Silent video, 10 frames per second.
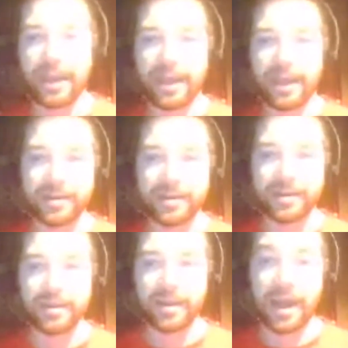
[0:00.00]
And
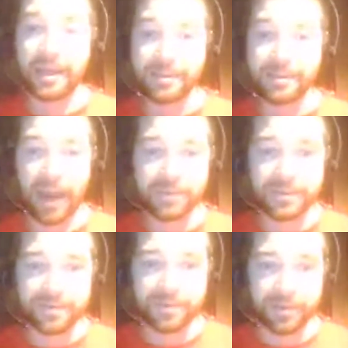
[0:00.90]
I
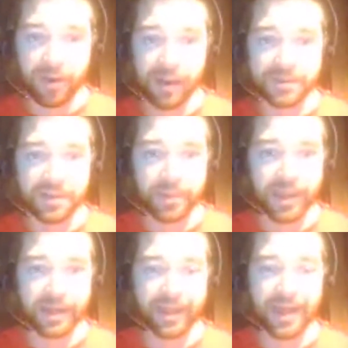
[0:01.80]
was on the
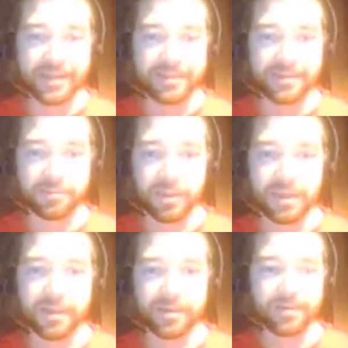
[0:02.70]
podcast last
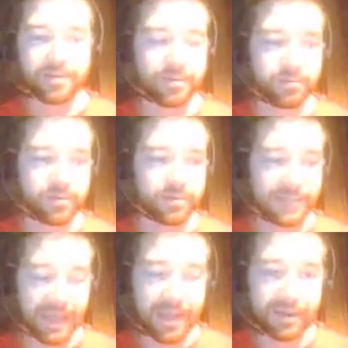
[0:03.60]
week
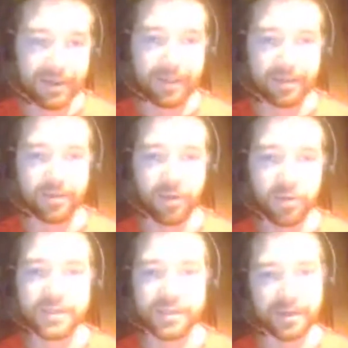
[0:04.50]
saying that I think Cody
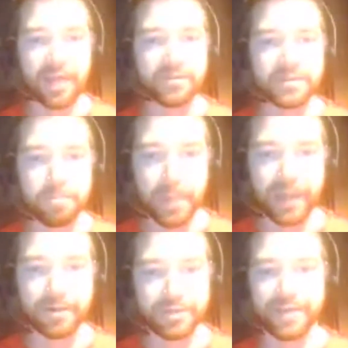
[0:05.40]
Sun gave us a better
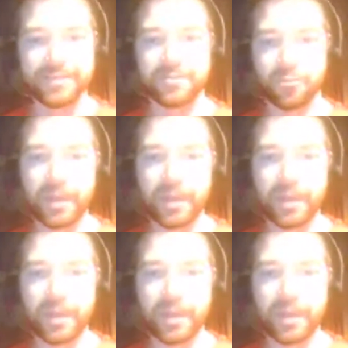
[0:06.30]
chance to win.